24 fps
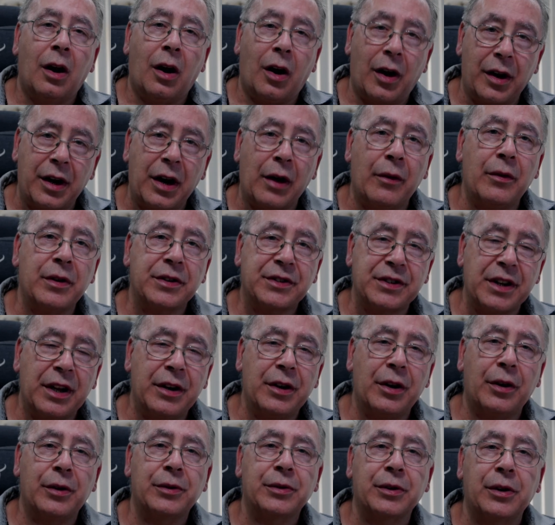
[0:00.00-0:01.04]
I know I said
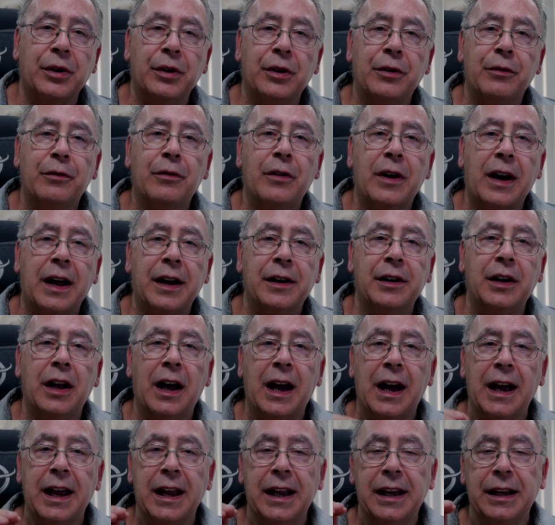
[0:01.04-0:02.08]
I was going to run
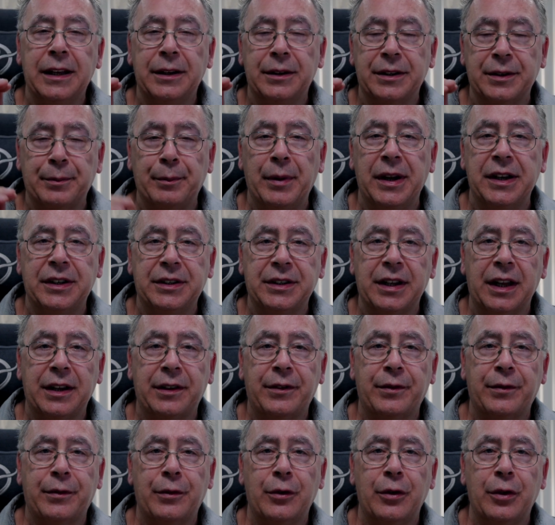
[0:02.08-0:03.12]
a speed test
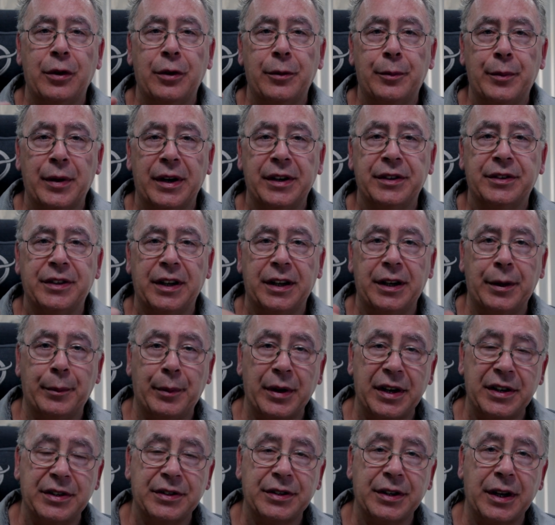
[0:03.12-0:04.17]
through PC to
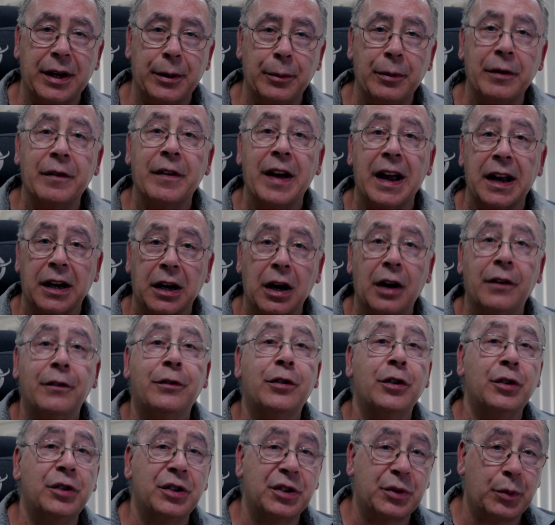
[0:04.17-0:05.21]
PC without going
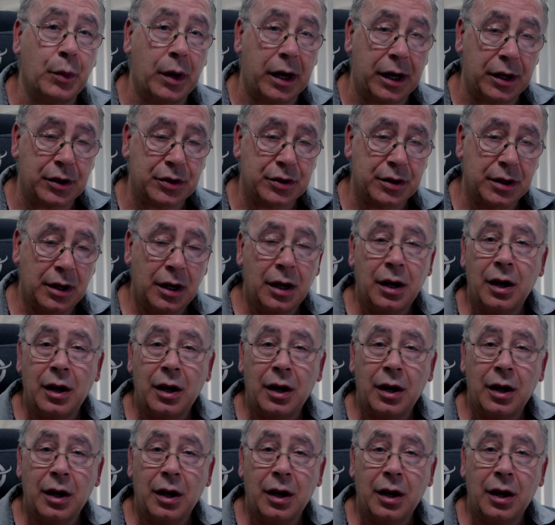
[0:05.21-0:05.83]
through the switch.